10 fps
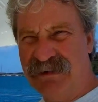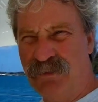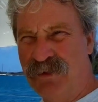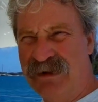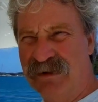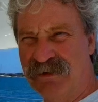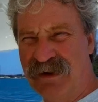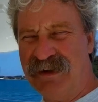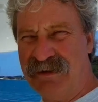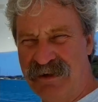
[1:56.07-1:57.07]
we are
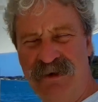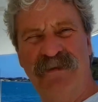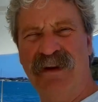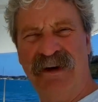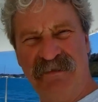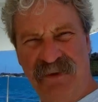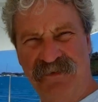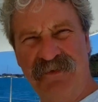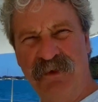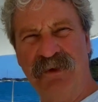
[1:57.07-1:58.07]
flying the Q flag for the
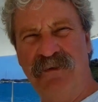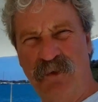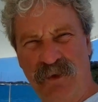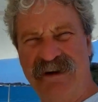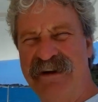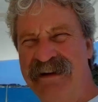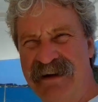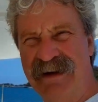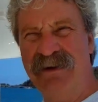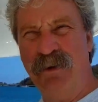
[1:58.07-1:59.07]
full
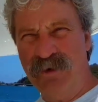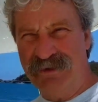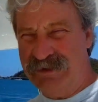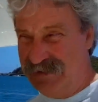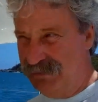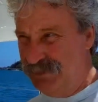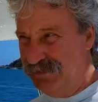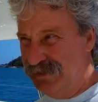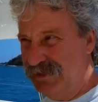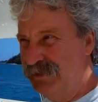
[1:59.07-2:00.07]
14-day quarantine
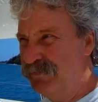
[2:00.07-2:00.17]
period.